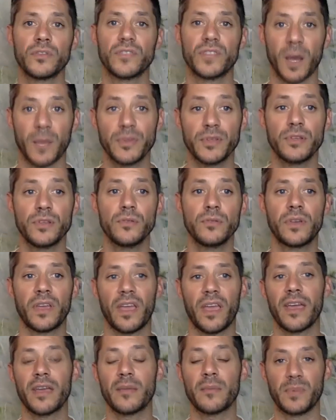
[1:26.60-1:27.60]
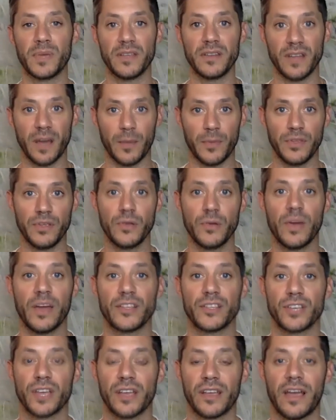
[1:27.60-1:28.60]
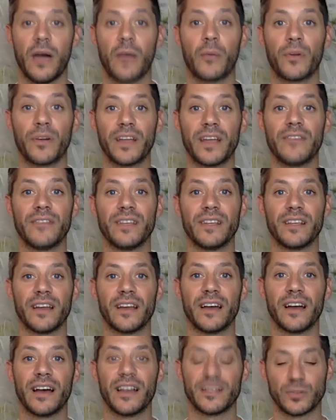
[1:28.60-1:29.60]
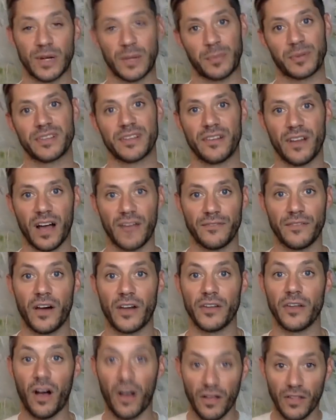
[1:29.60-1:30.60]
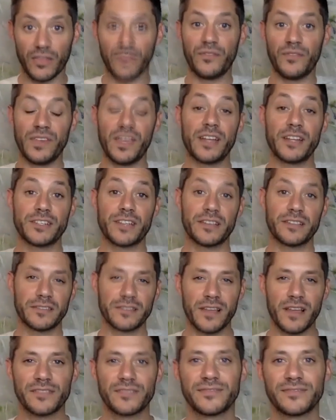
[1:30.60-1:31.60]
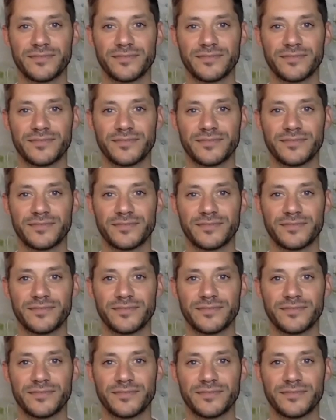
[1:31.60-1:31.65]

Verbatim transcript: WKBW at checkout, we're giving uh, 20% off on all the VHS stuff.